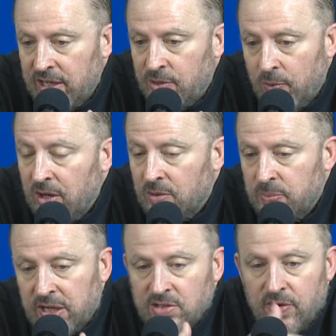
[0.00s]
and he will
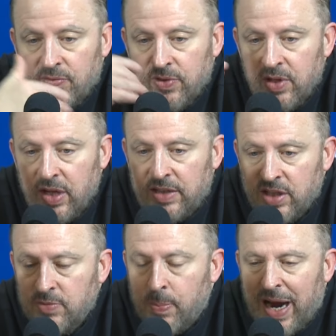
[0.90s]
because of
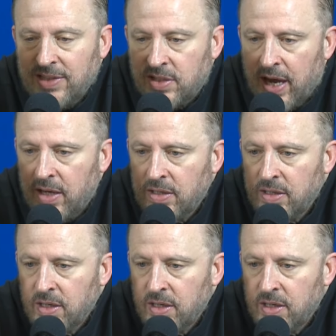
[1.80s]
it's his mindset